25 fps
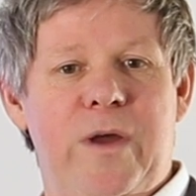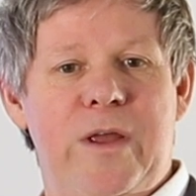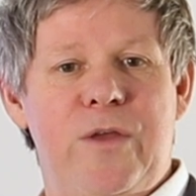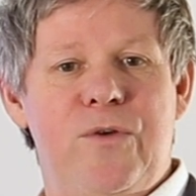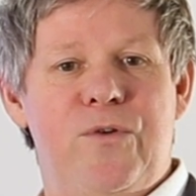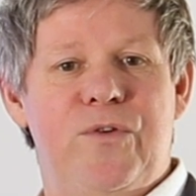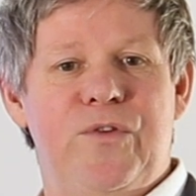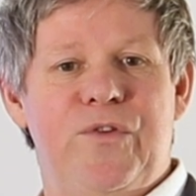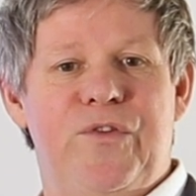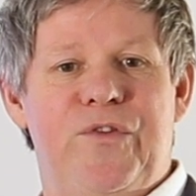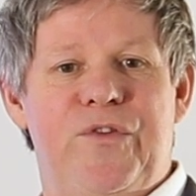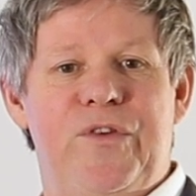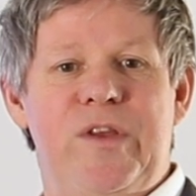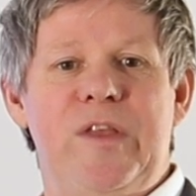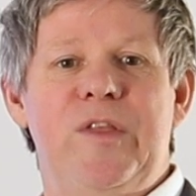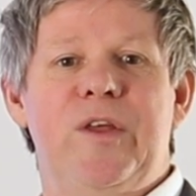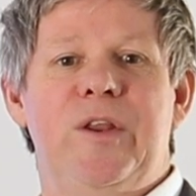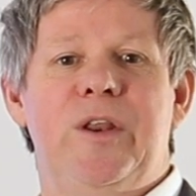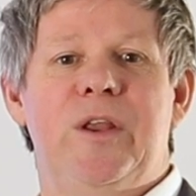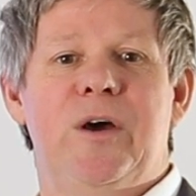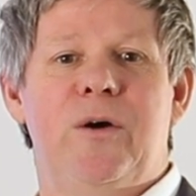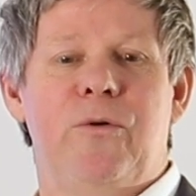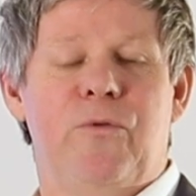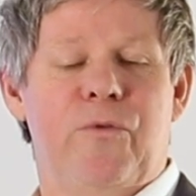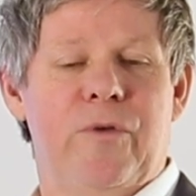where you can see the
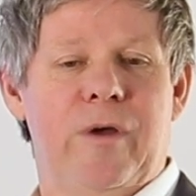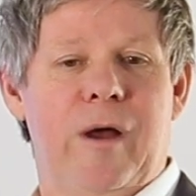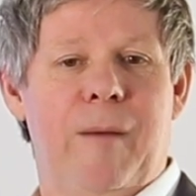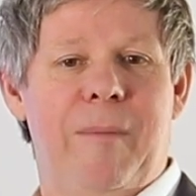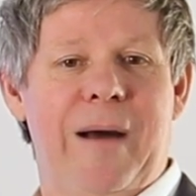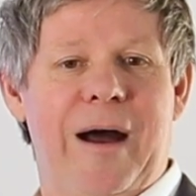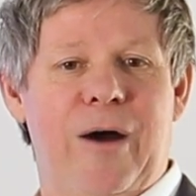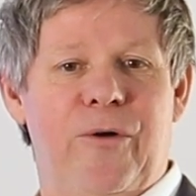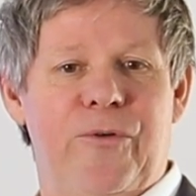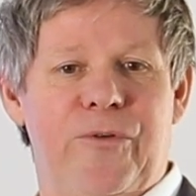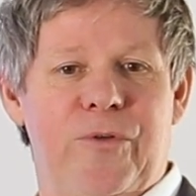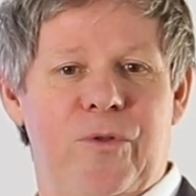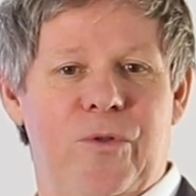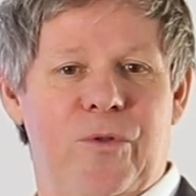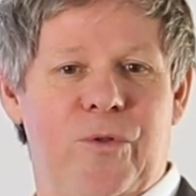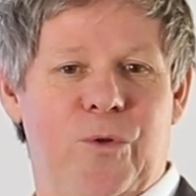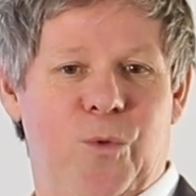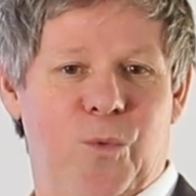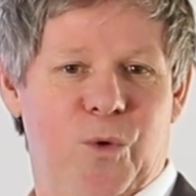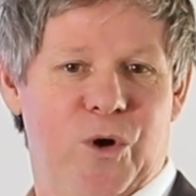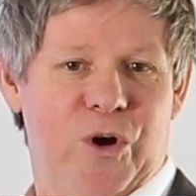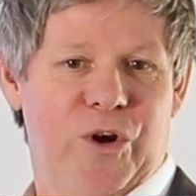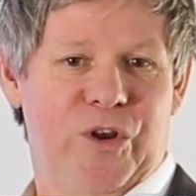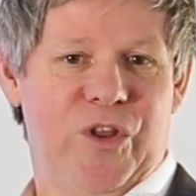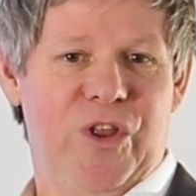note about the
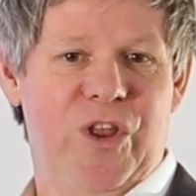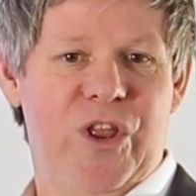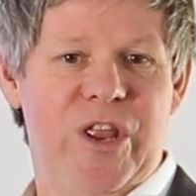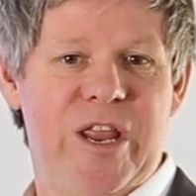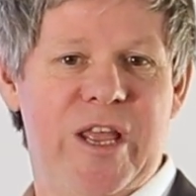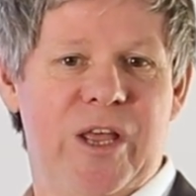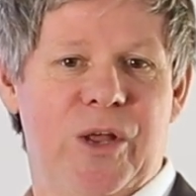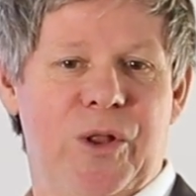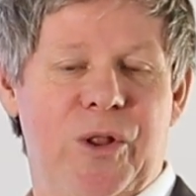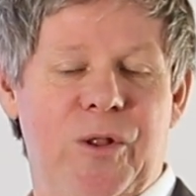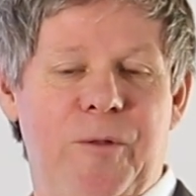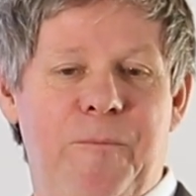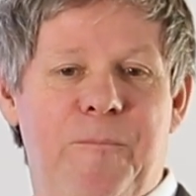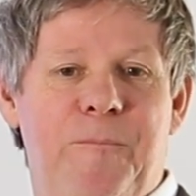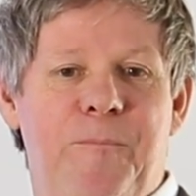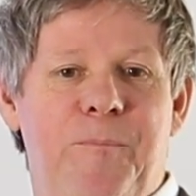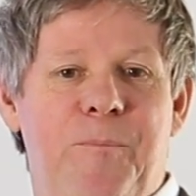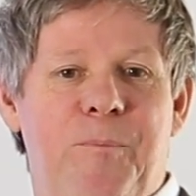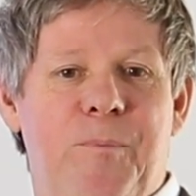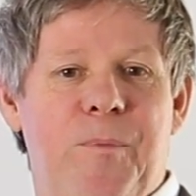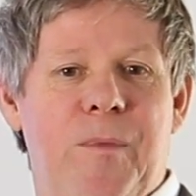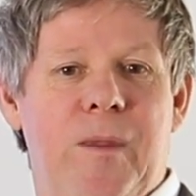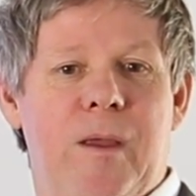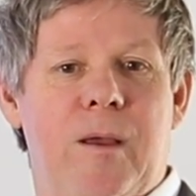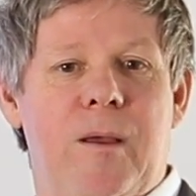word nil,
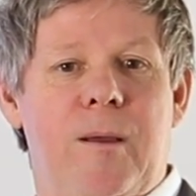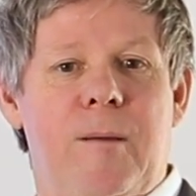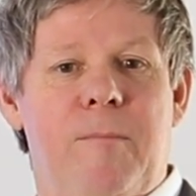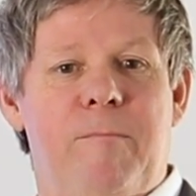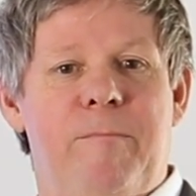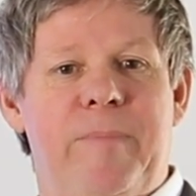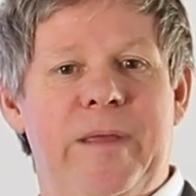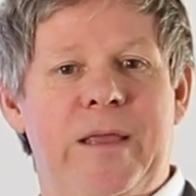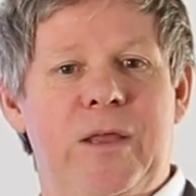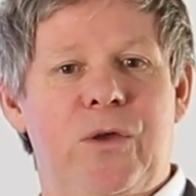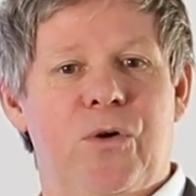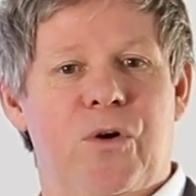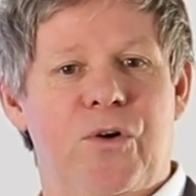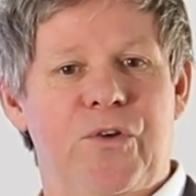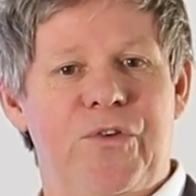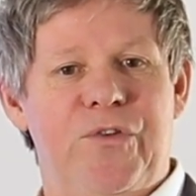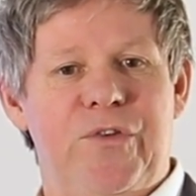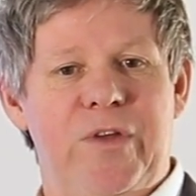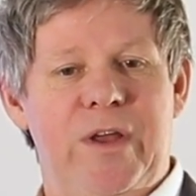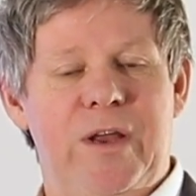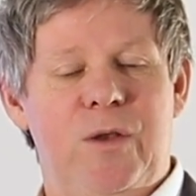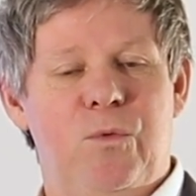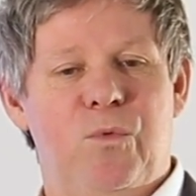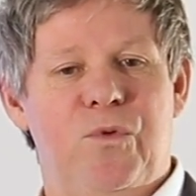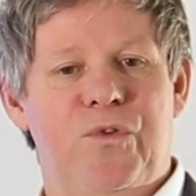
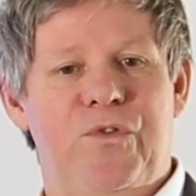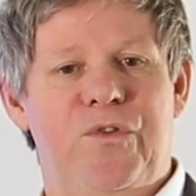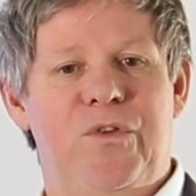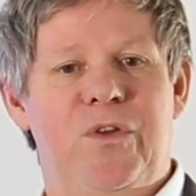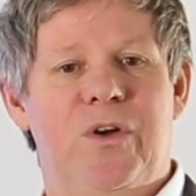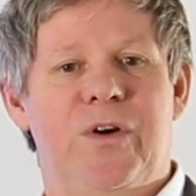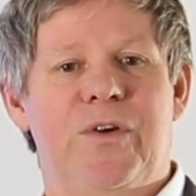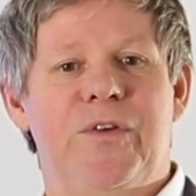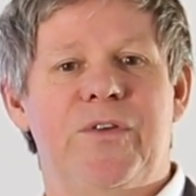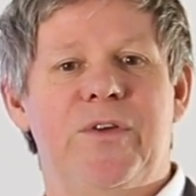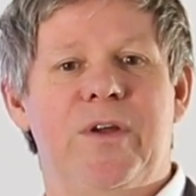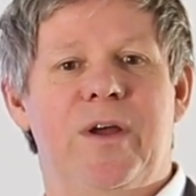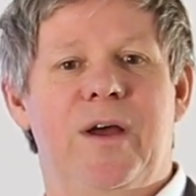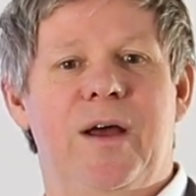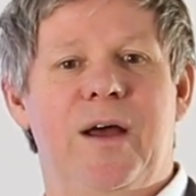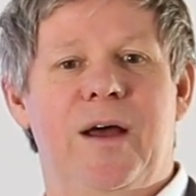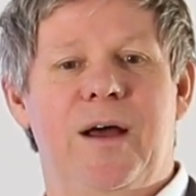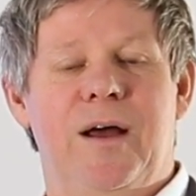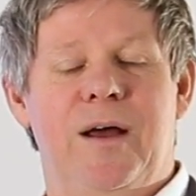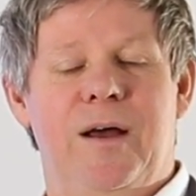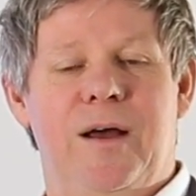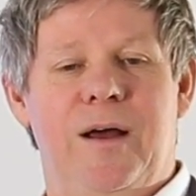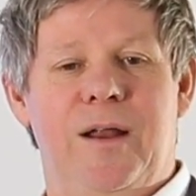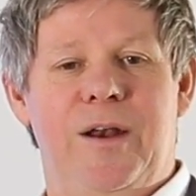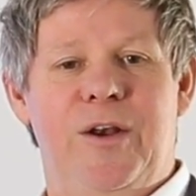because it was not
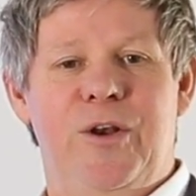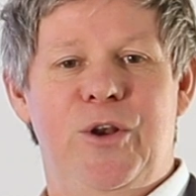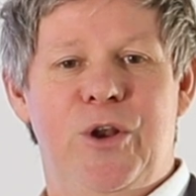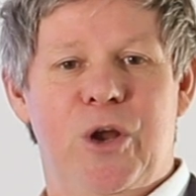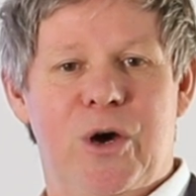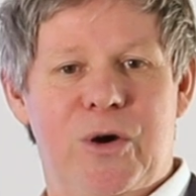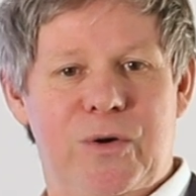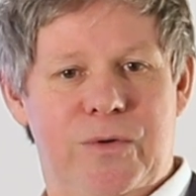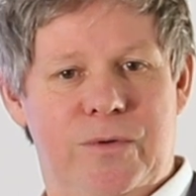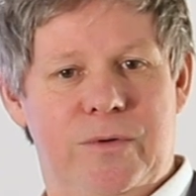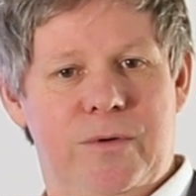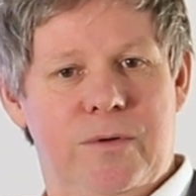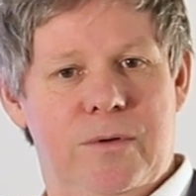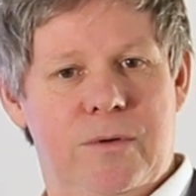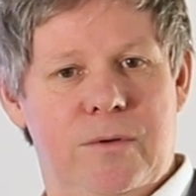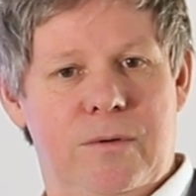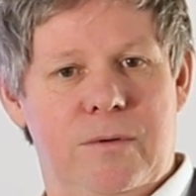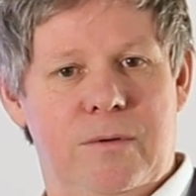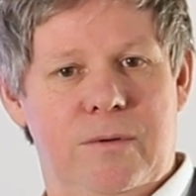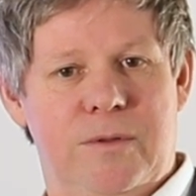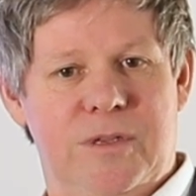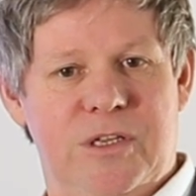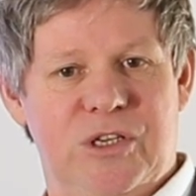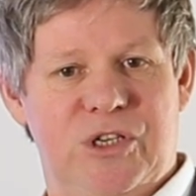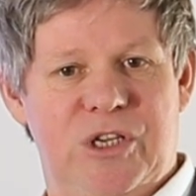known,
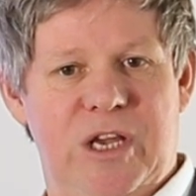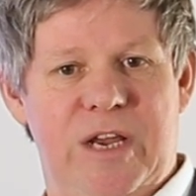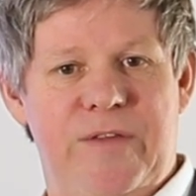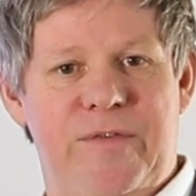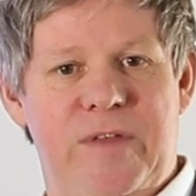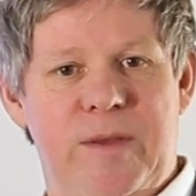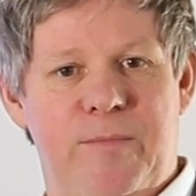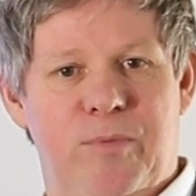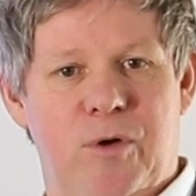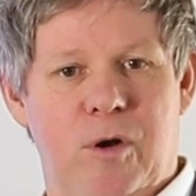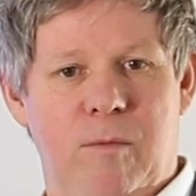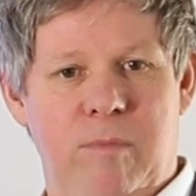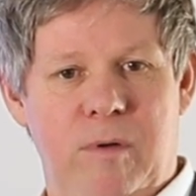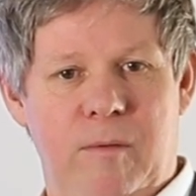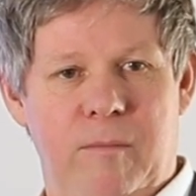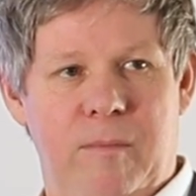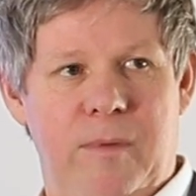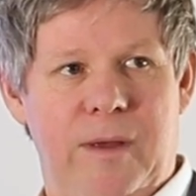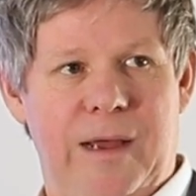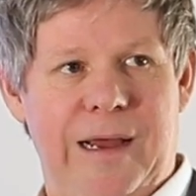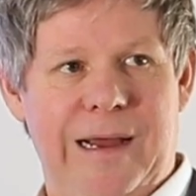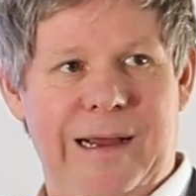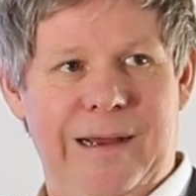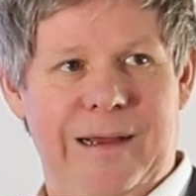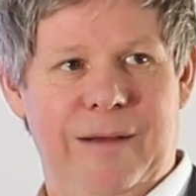the safety problem,
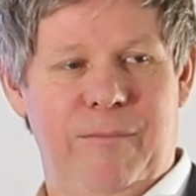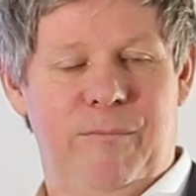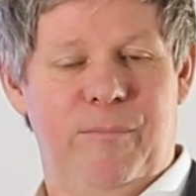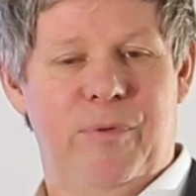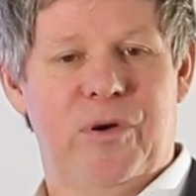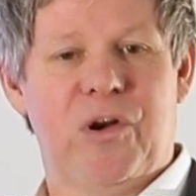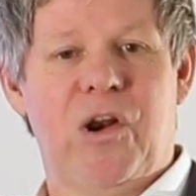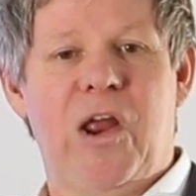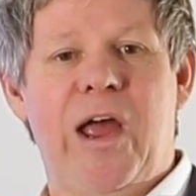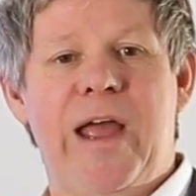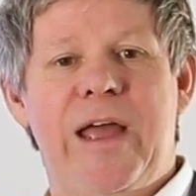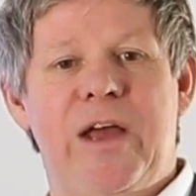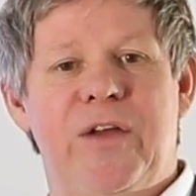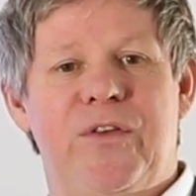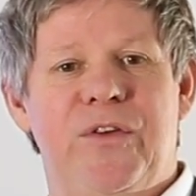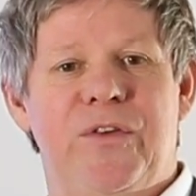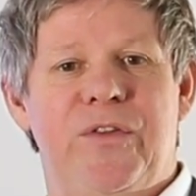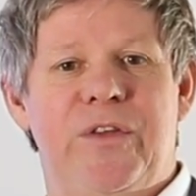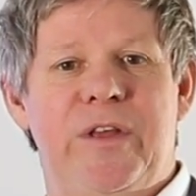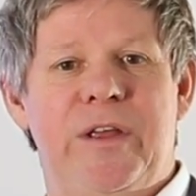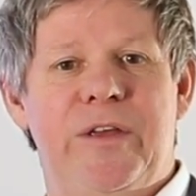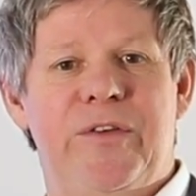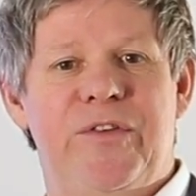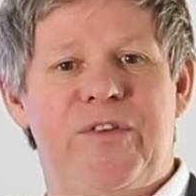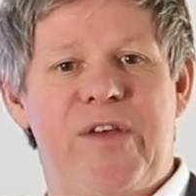prior to
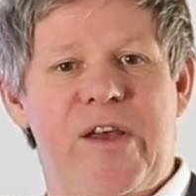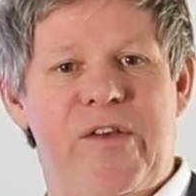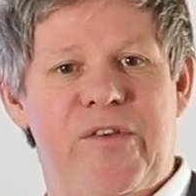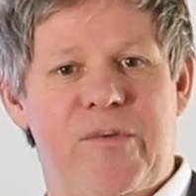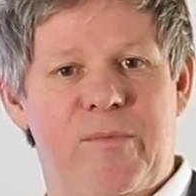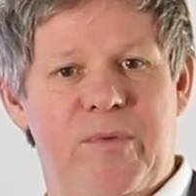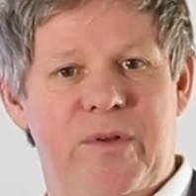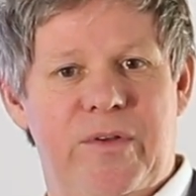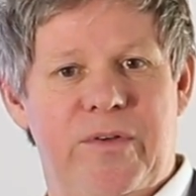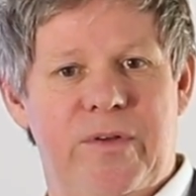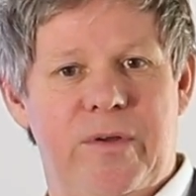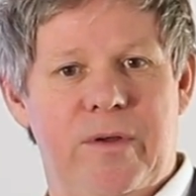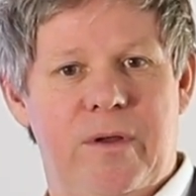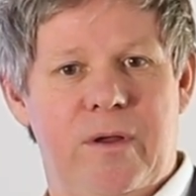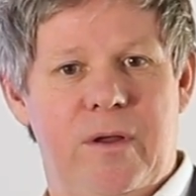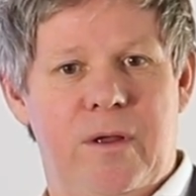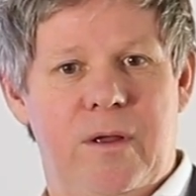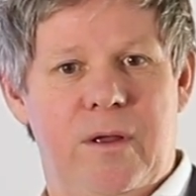the assessment,